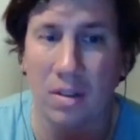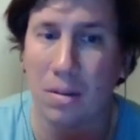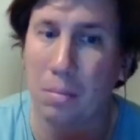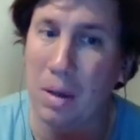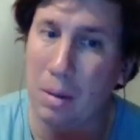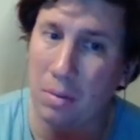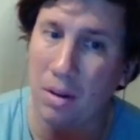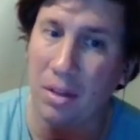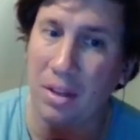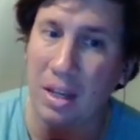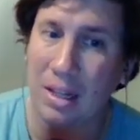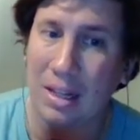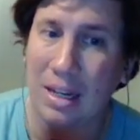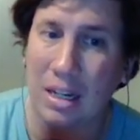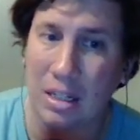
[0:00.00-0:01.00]
People think
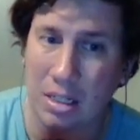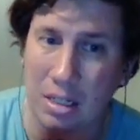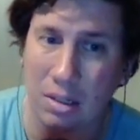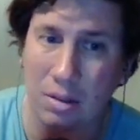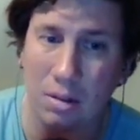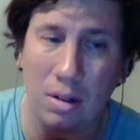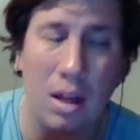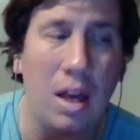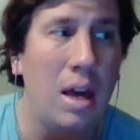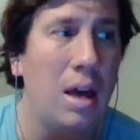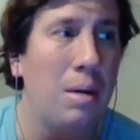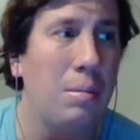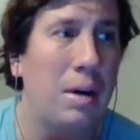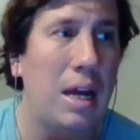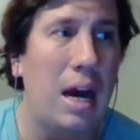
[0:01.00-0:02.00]
that I do,
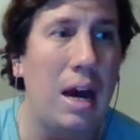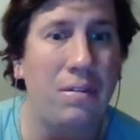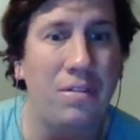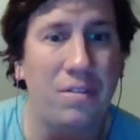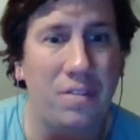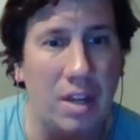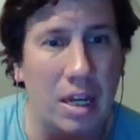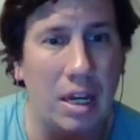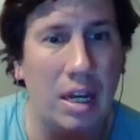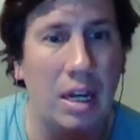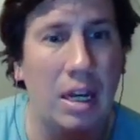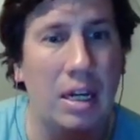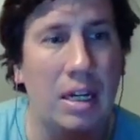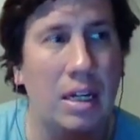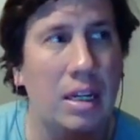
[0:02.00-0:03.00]
but I feel
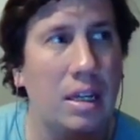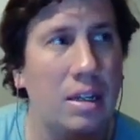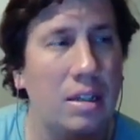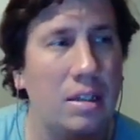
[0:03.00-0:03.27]
like